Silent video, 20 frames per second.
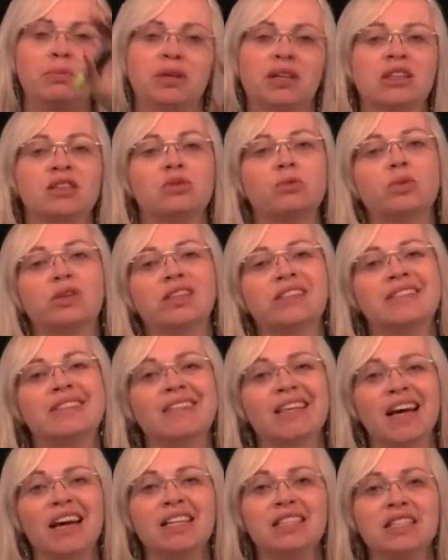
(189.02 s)
because we're
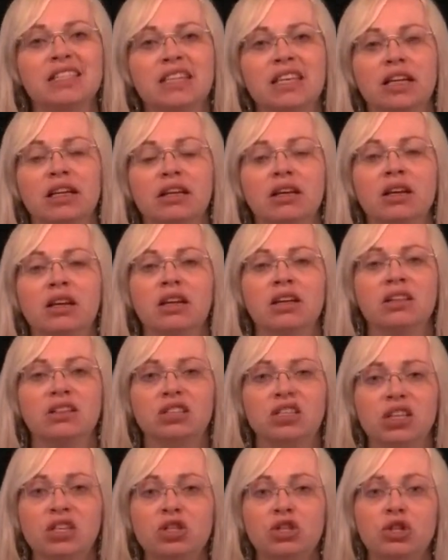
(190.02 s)
excising
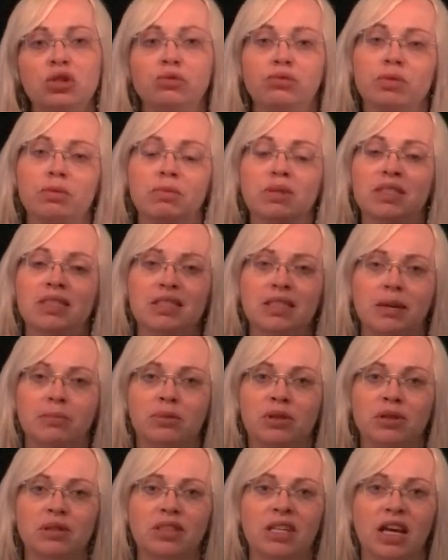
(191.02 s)
tissue from the
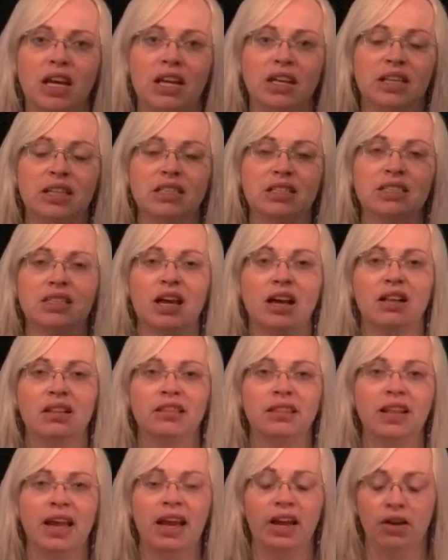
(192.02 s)
subcutaneous
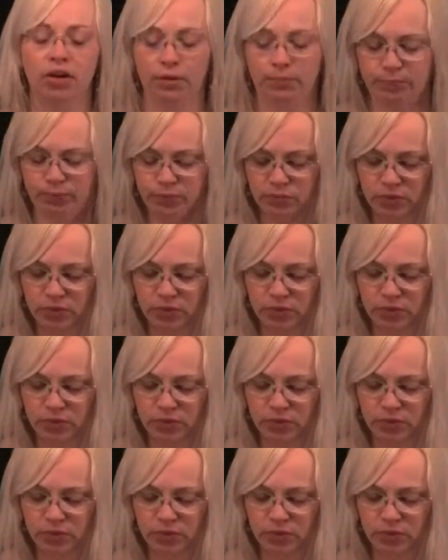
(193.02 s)
layer.